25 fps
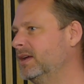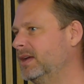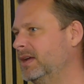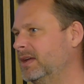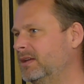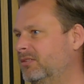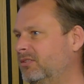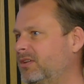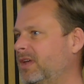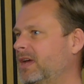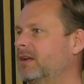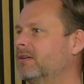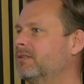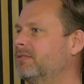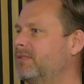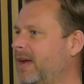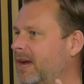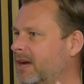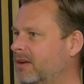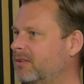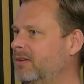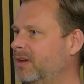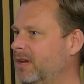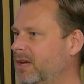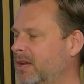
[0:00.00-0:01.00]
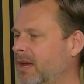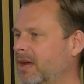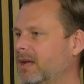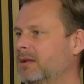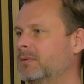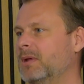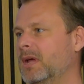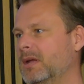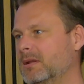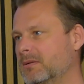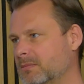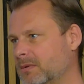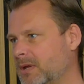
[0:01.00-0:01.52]
instead of acting,
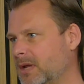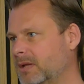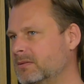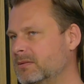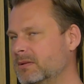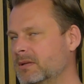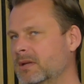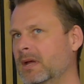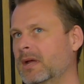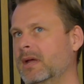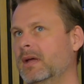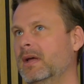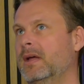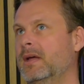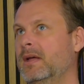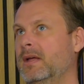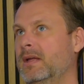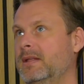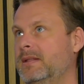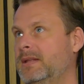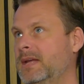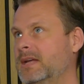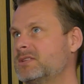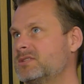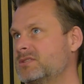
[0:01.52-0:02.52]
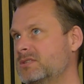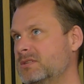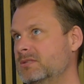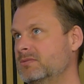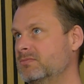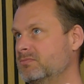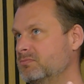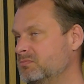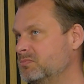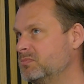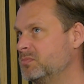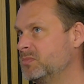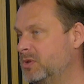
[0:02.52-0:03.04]
and that's
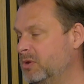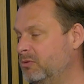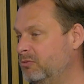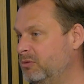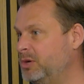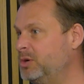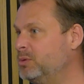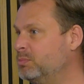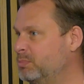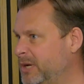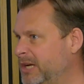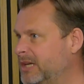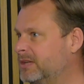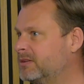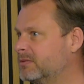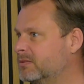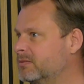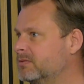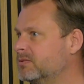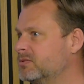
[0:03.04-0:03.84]
the real big